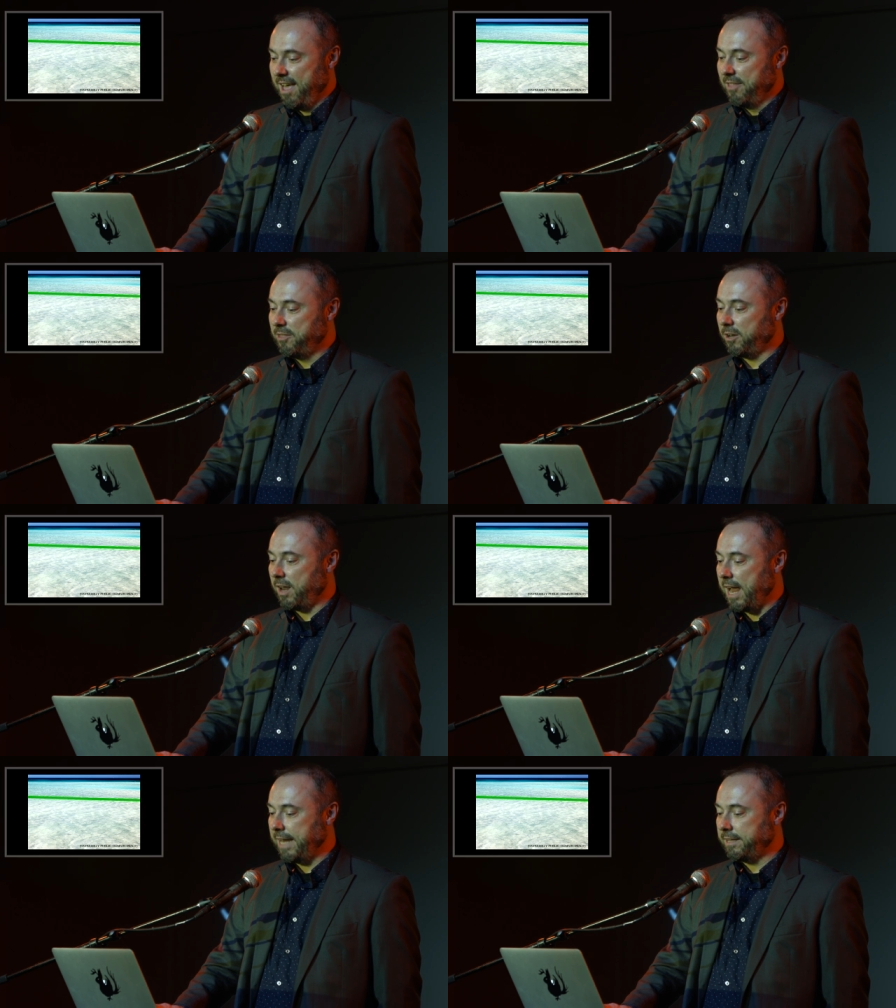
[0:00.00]
The
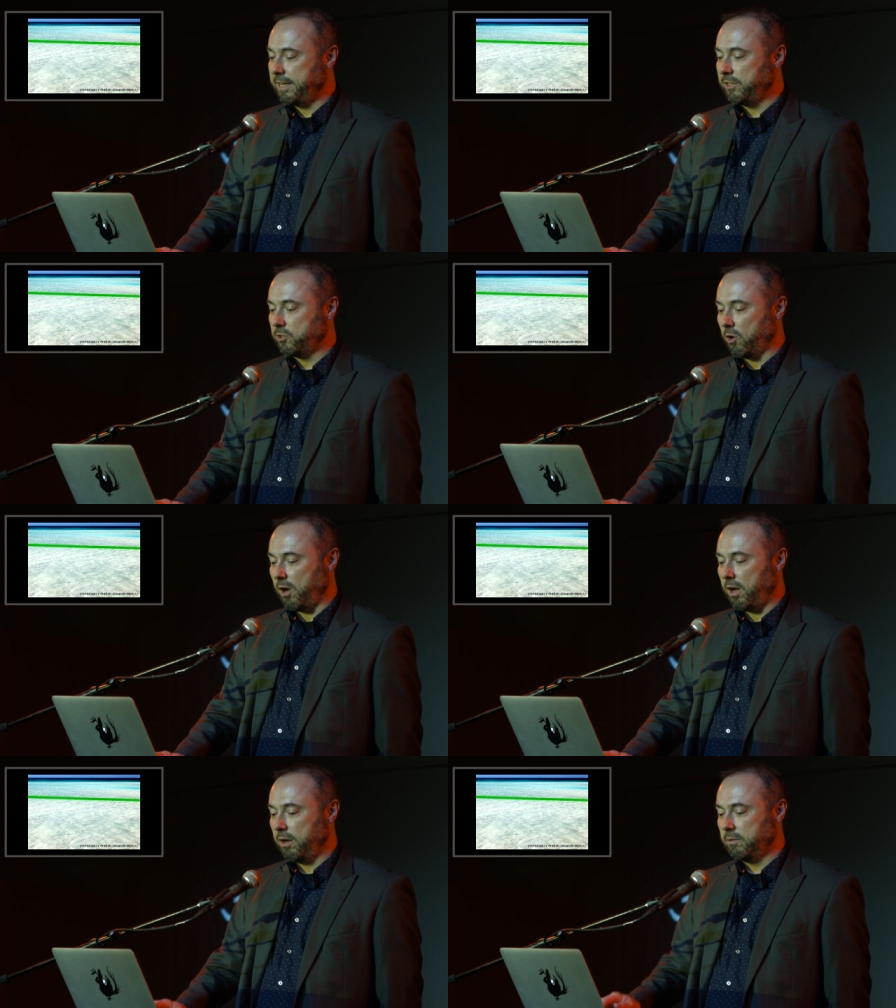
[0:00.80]
line that he
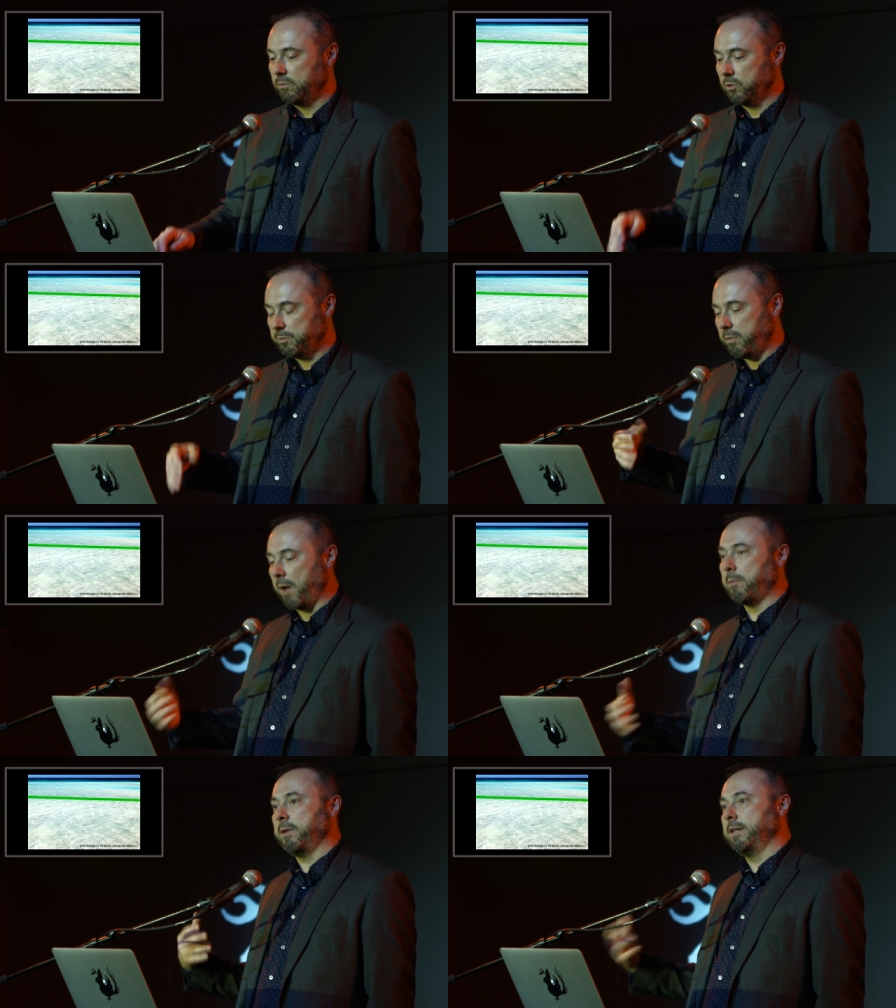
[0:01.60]
saw was
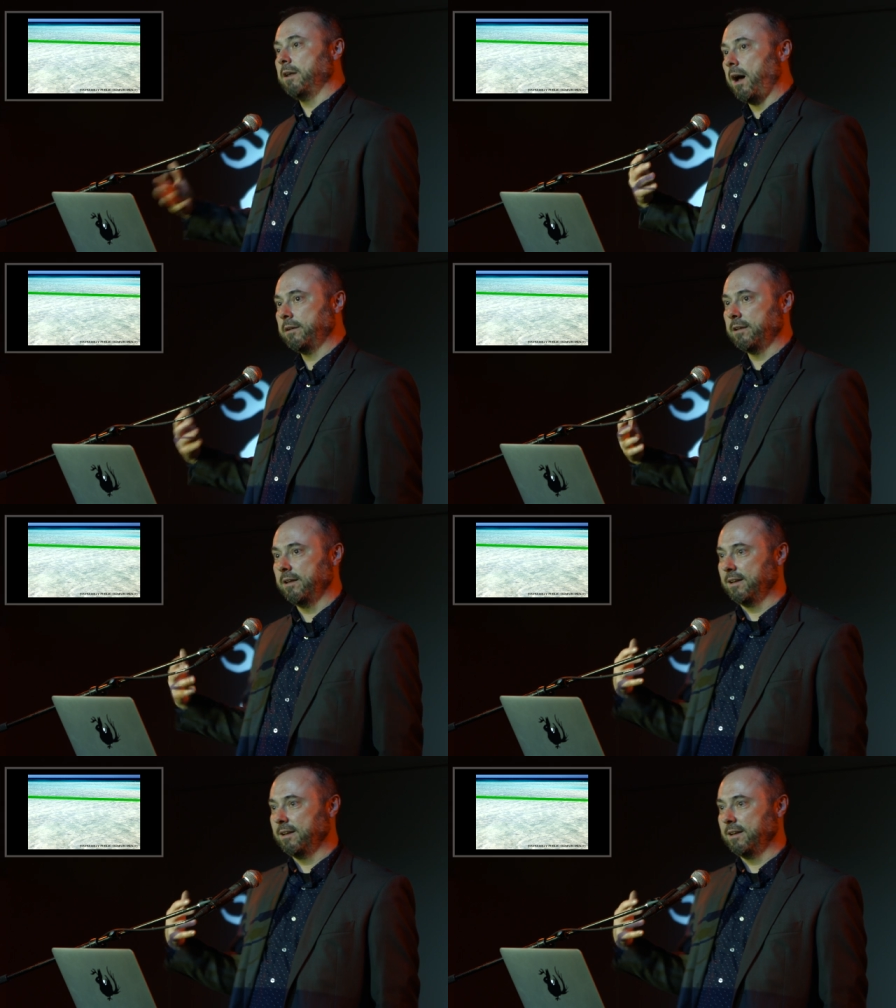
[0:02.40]
probably not